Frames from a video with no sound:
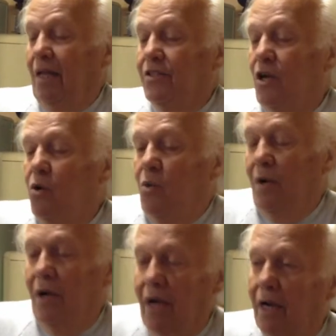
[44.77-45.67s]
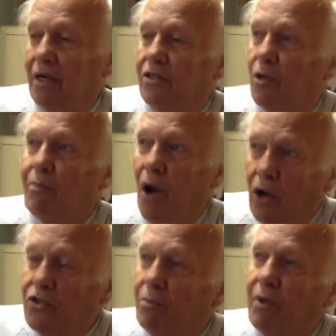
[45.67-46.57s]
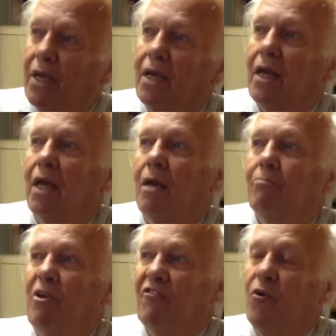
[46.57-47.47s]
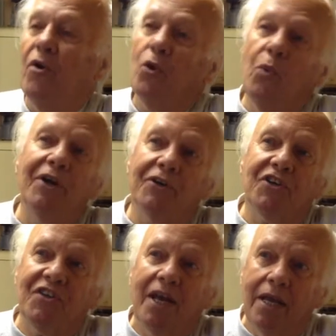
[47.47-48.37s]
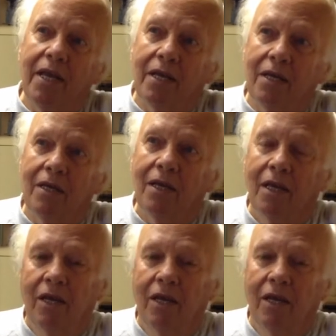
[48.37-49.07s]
So supposedly before the winter set in,